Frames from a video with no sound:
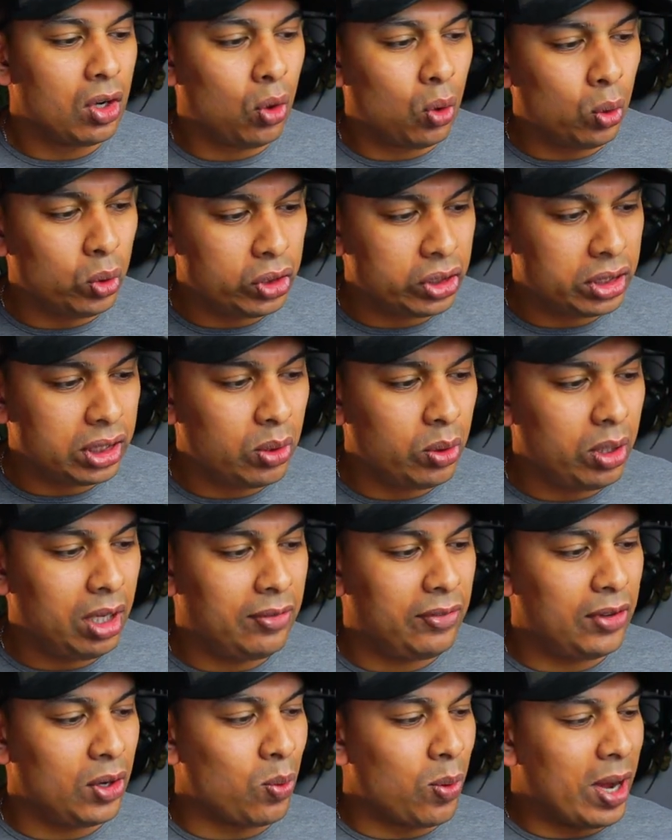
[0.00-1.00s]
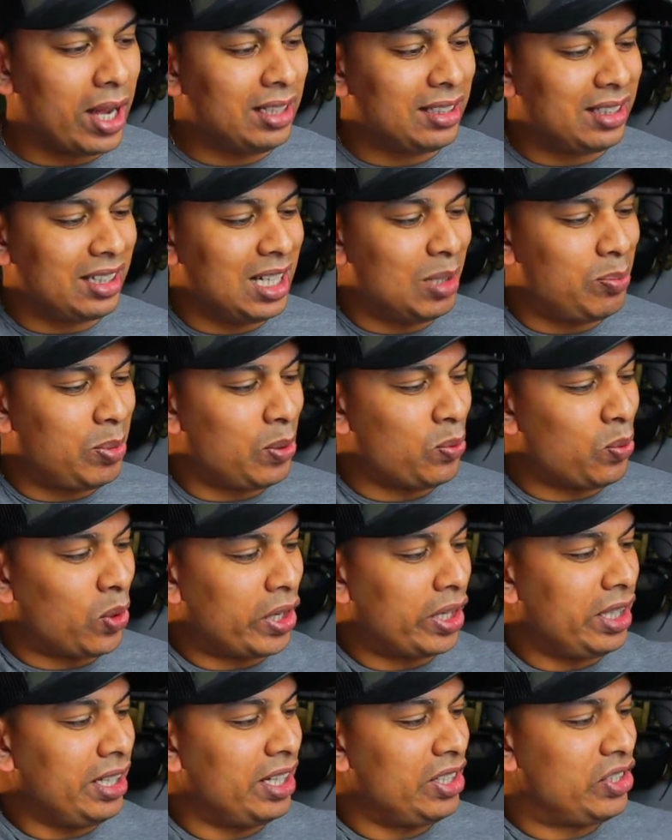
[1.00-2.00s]
Also, if you want Urban
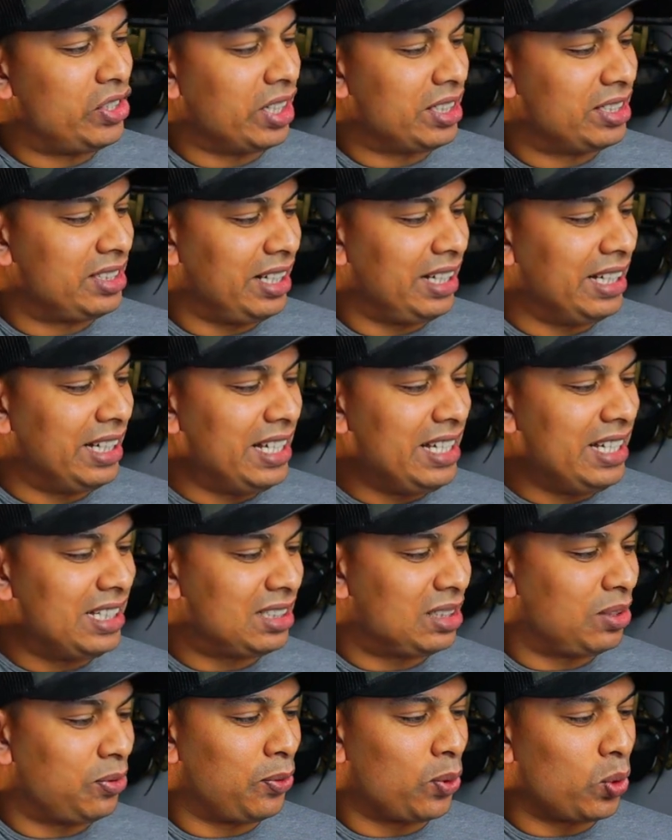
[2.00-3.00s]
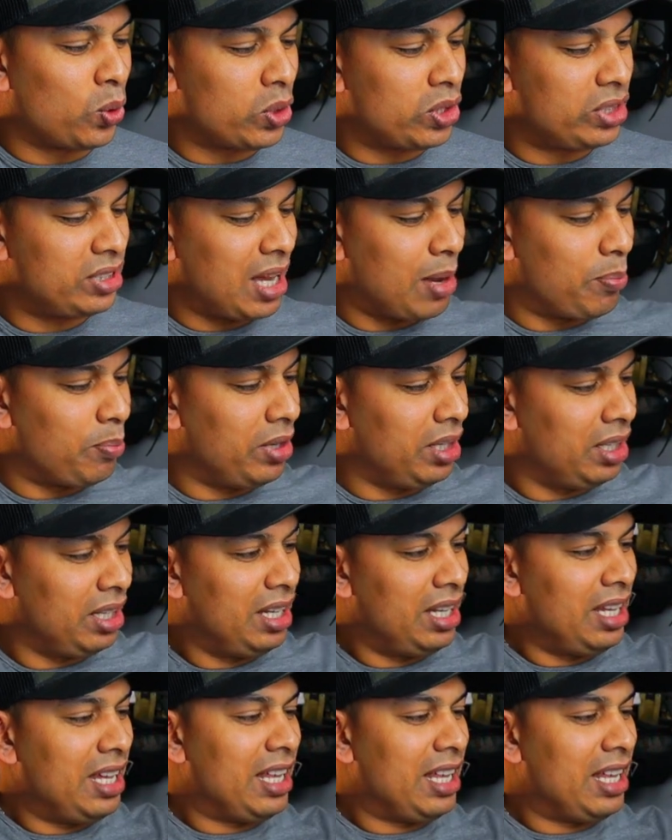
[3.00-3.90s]
Warrior just released for summer,